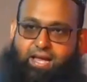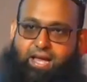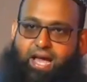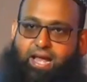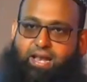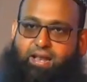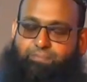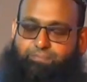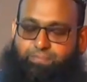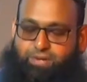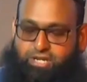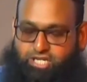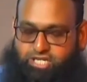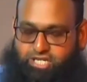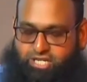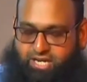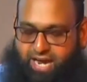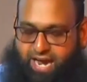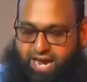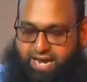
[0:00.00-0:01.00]
And
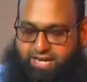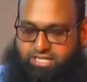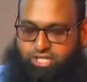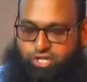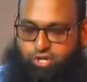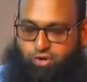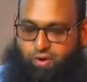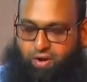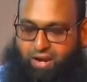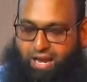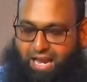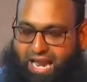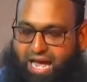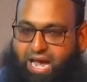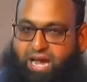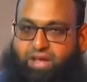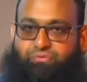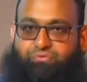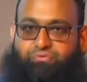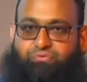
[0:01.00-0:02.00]
appreciate your
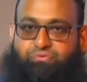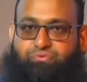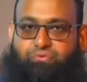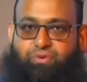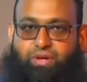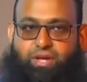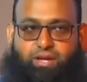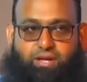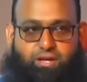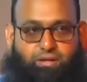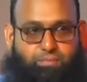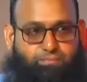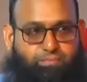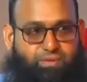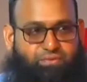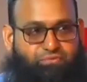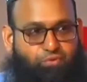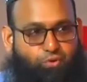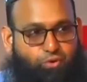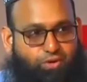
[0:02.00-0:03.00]
life
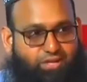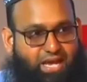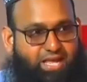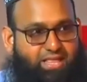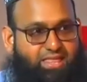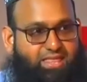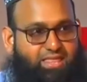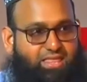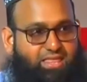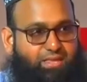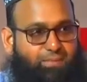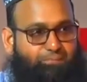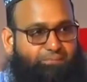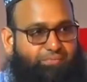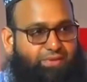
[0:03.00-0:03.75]
before death.